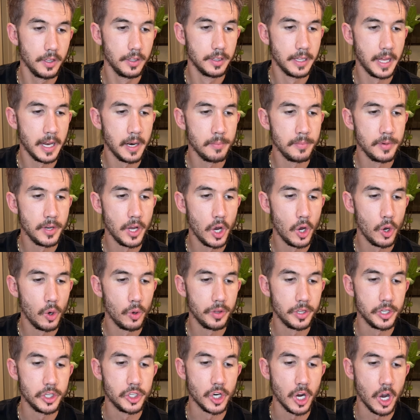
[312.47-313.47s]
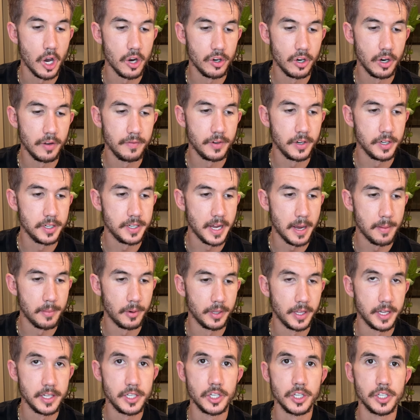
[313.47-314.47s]
Let them know the genre of your demo
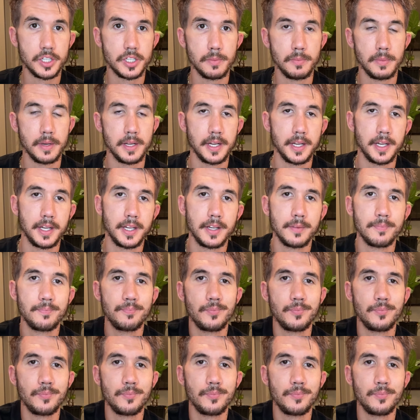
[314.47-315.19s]
that you're submitting.